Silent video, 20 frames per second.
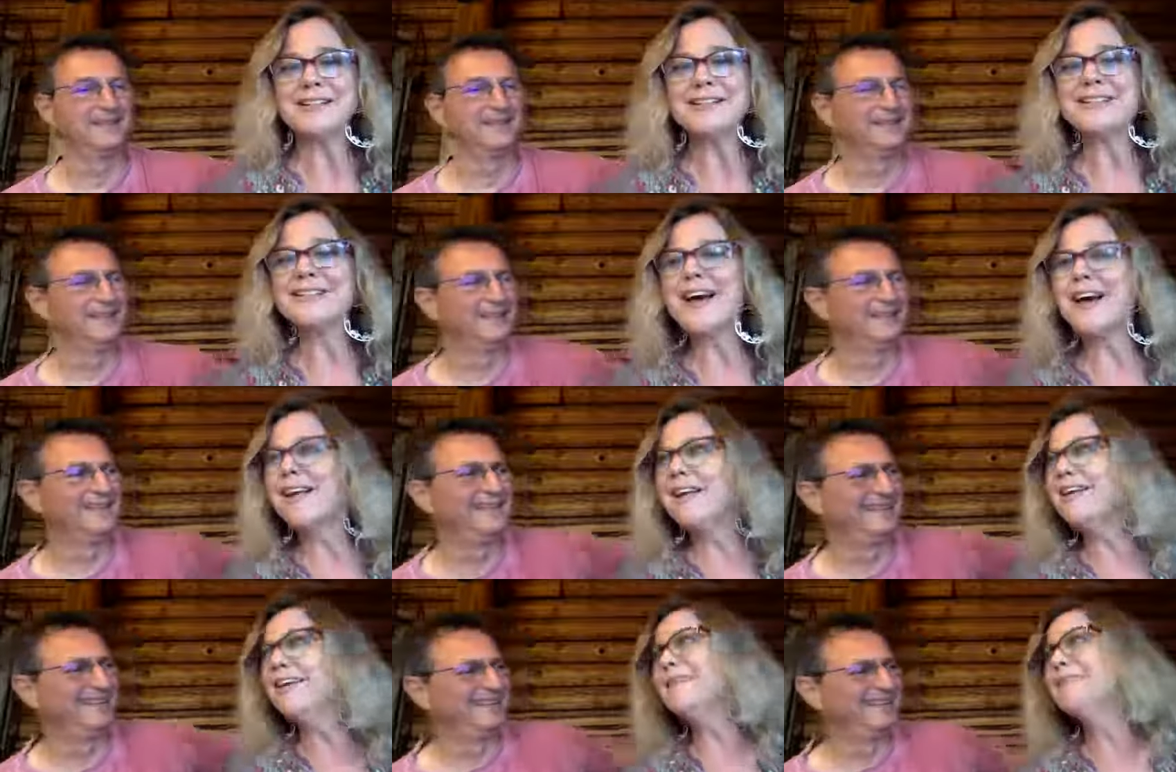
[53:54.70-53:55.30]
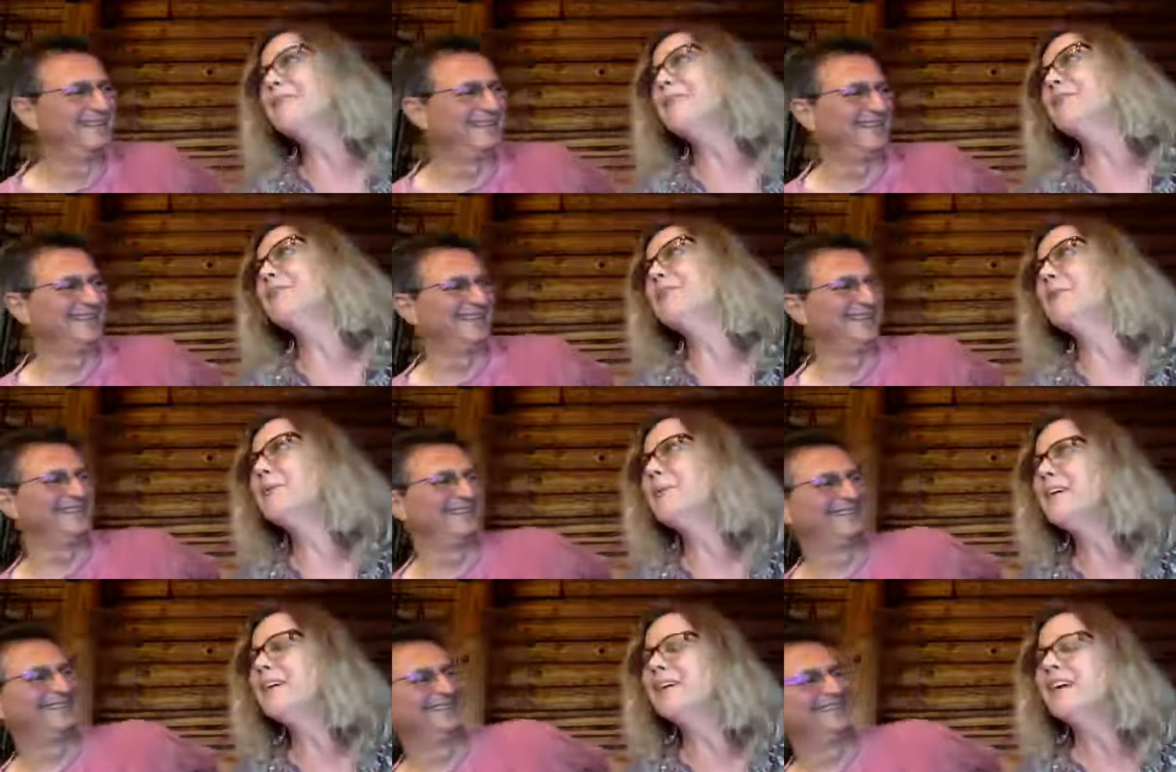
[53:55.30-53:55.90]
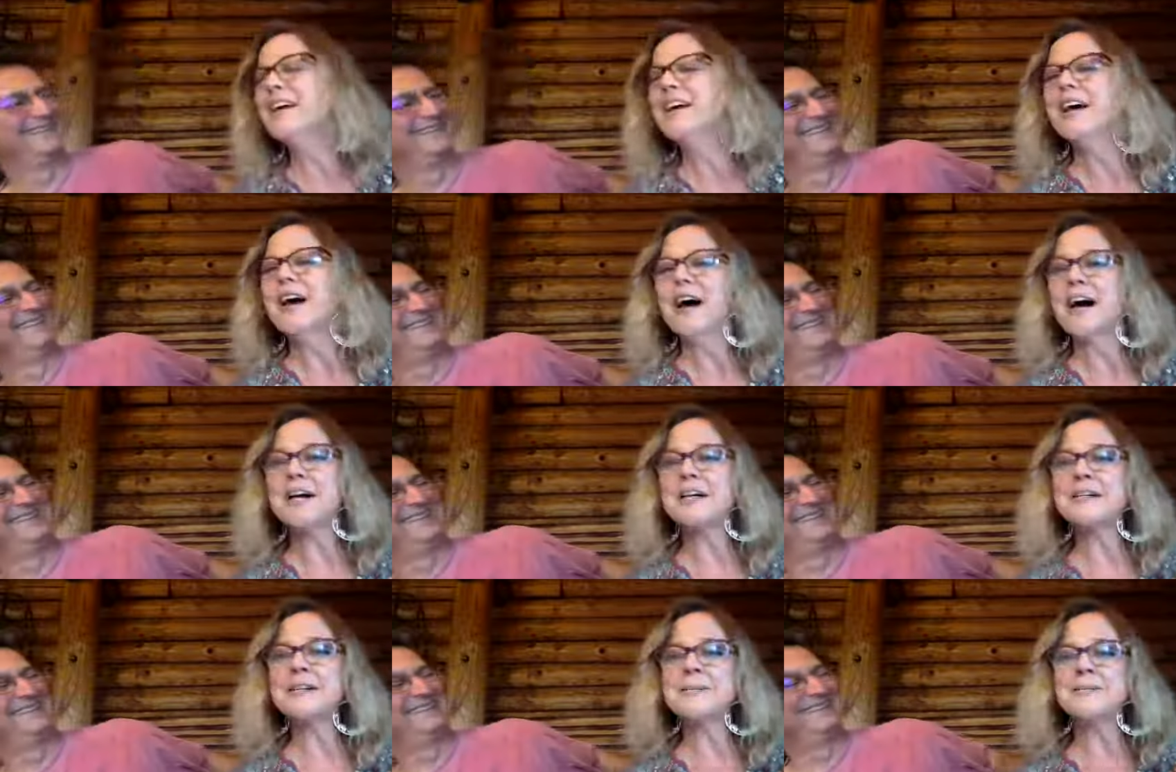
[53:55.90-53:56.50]
Speaker 1: Shut up and go away.
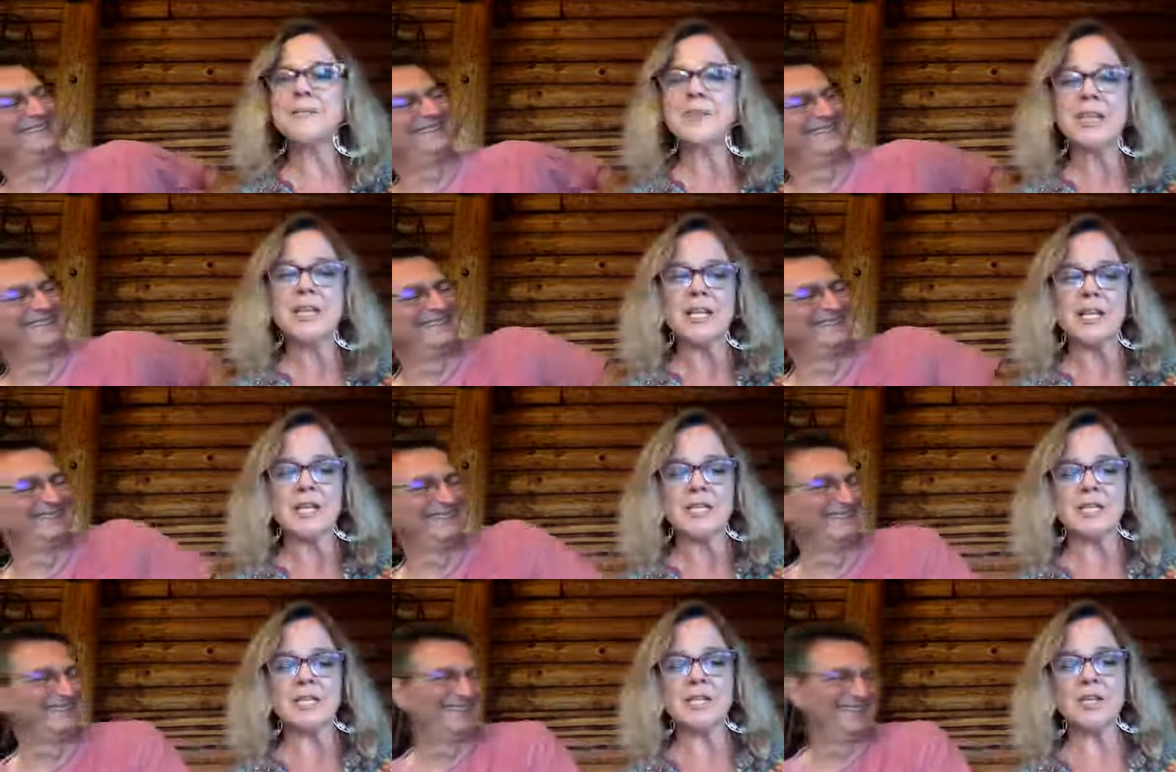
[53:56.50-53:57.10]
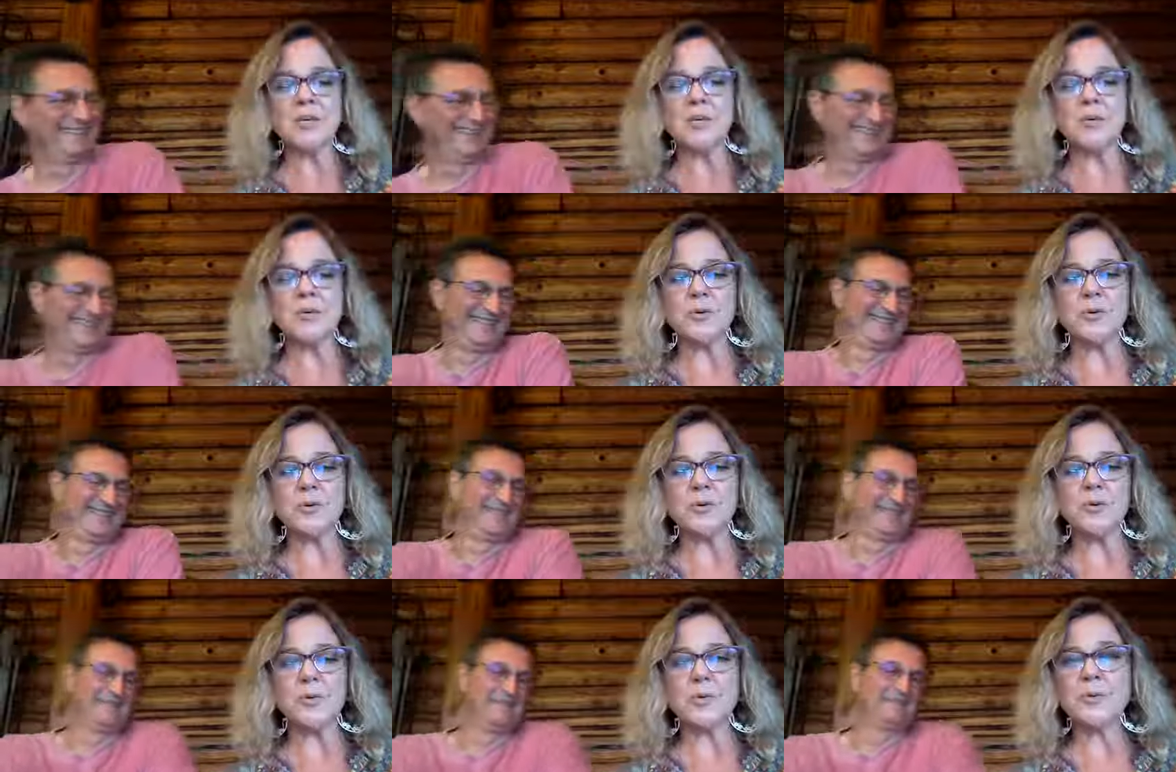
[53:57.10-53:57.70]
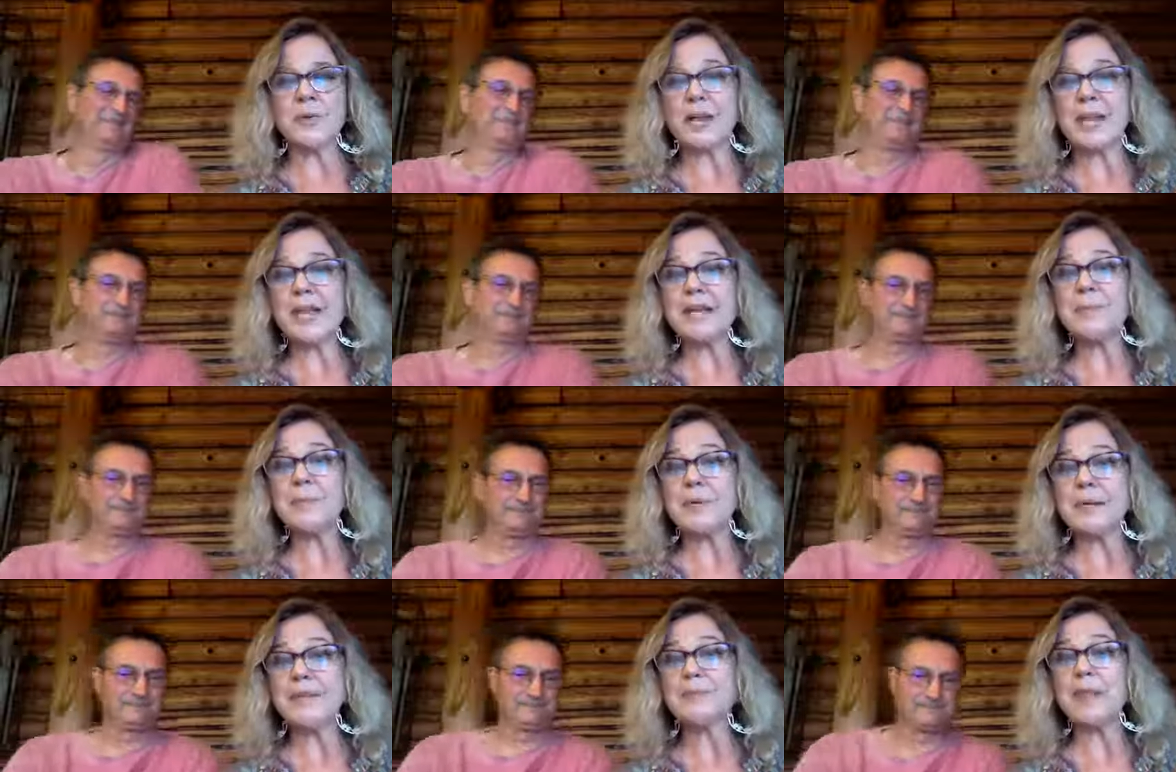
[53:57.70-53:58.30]
Um, so we were
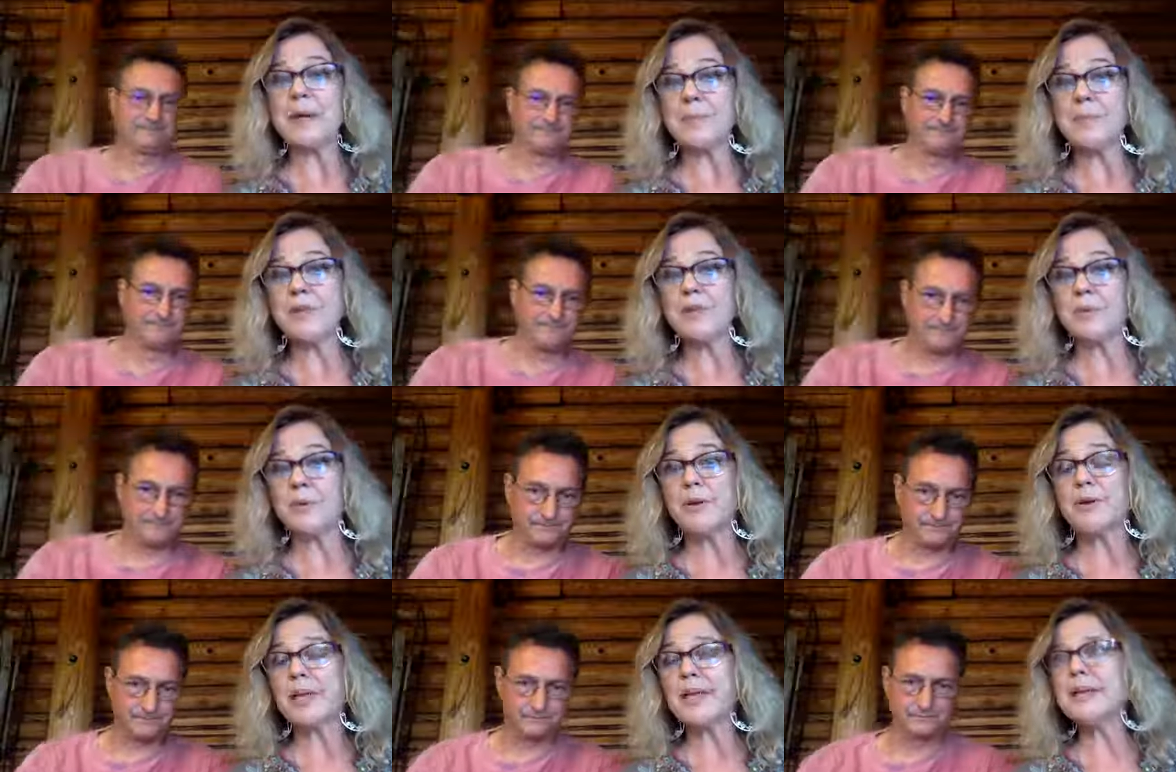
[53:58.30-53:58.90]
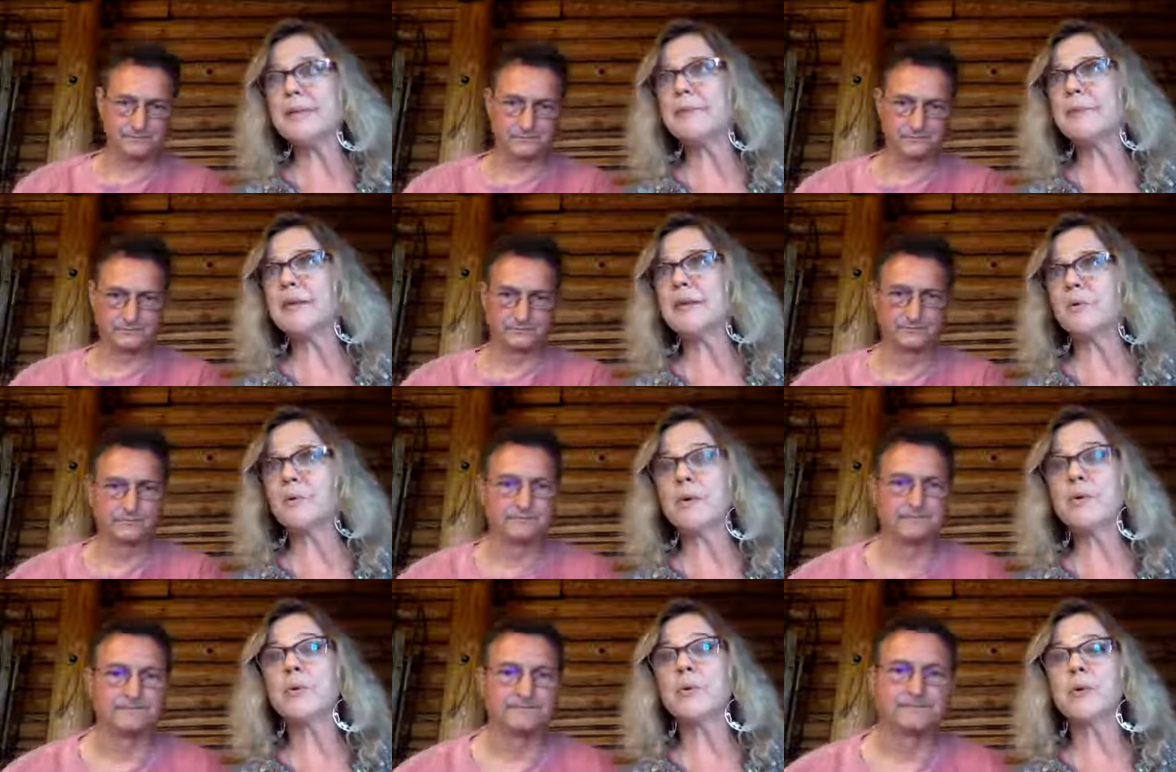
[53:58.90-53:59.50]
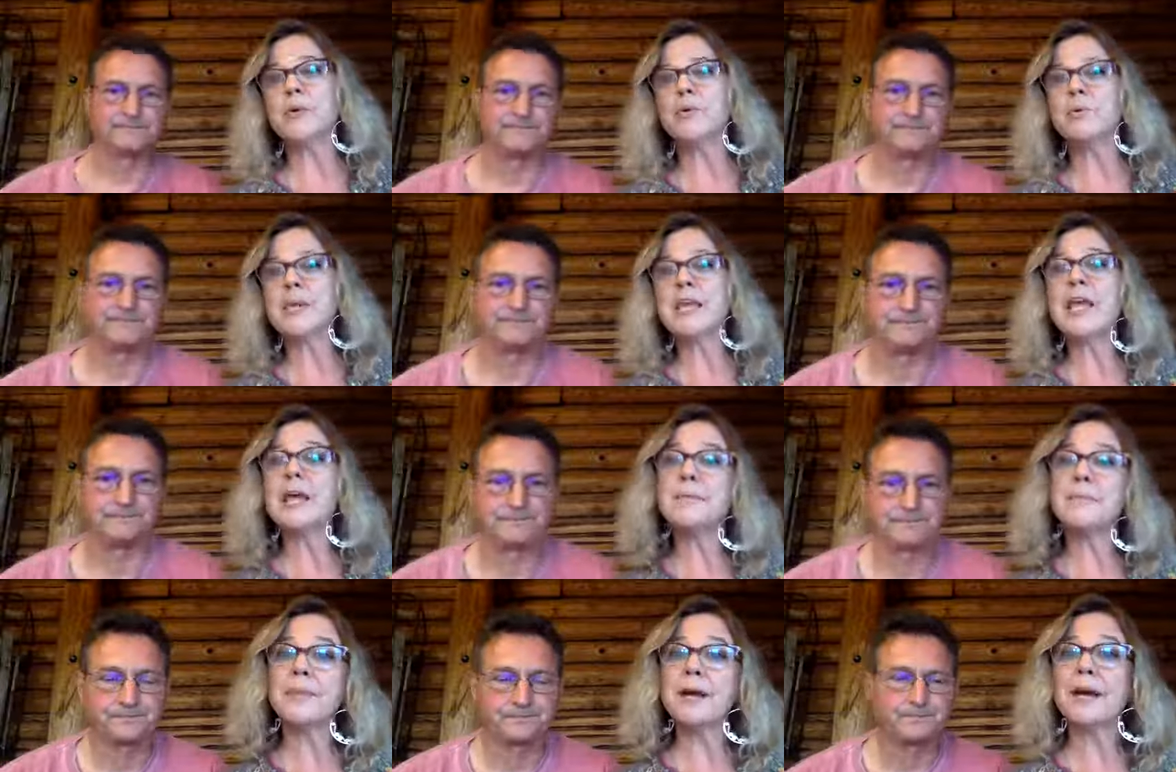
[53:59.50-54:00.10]
camping that month we were camping and we were, we
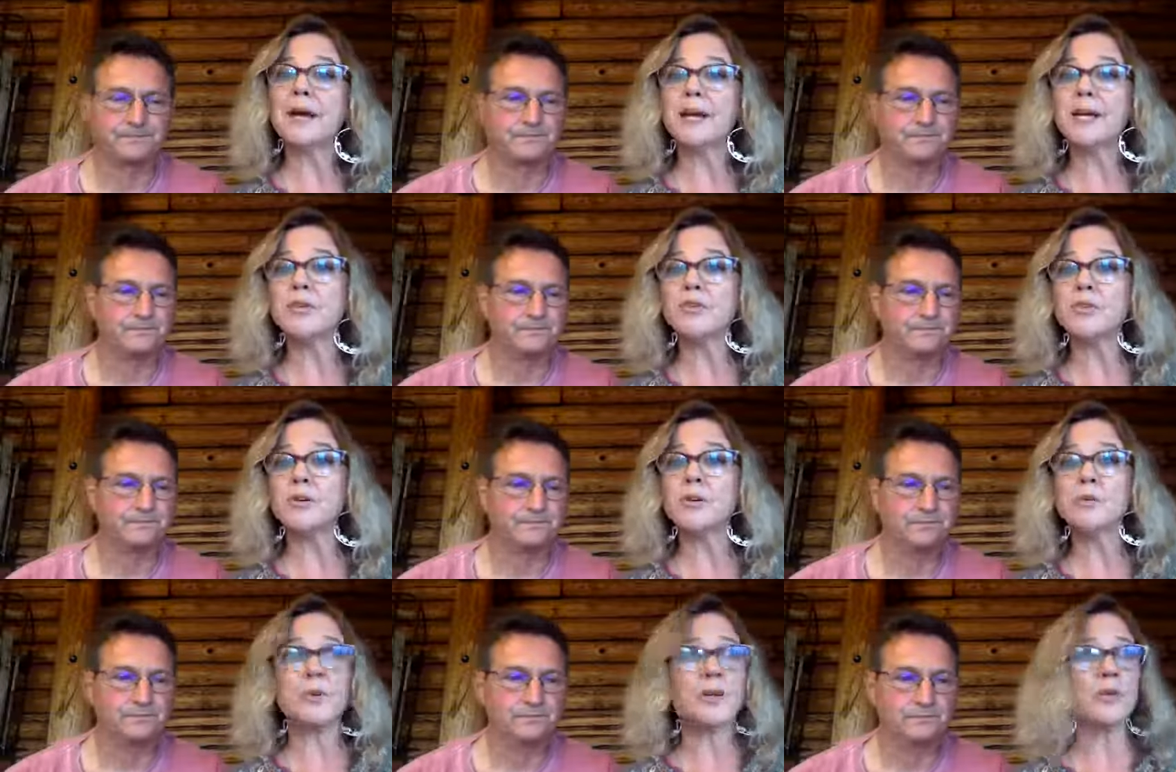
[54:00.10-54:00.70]
camp backcountry.